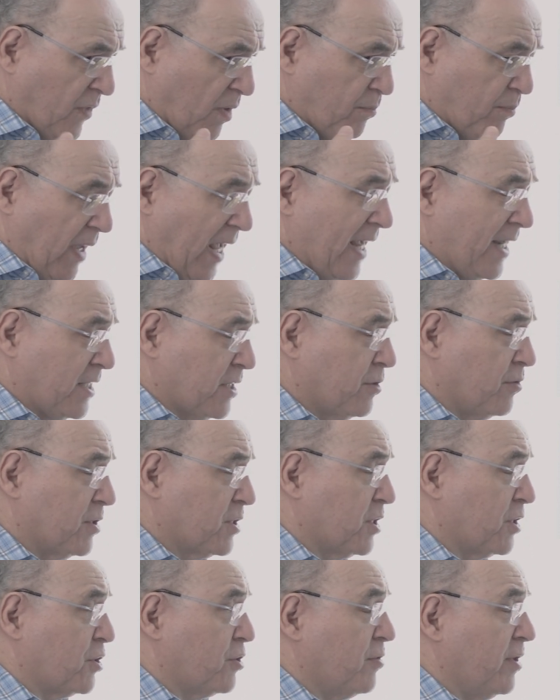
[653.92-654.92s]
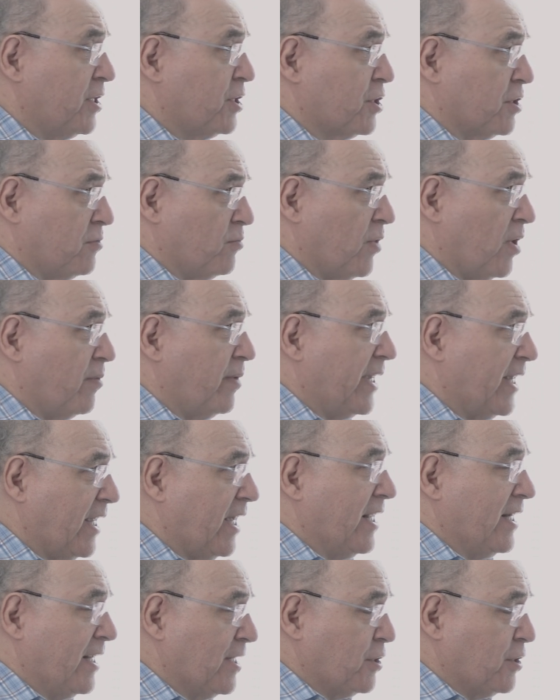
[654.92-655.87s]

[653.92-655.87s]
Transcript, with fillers: back to a situation where we can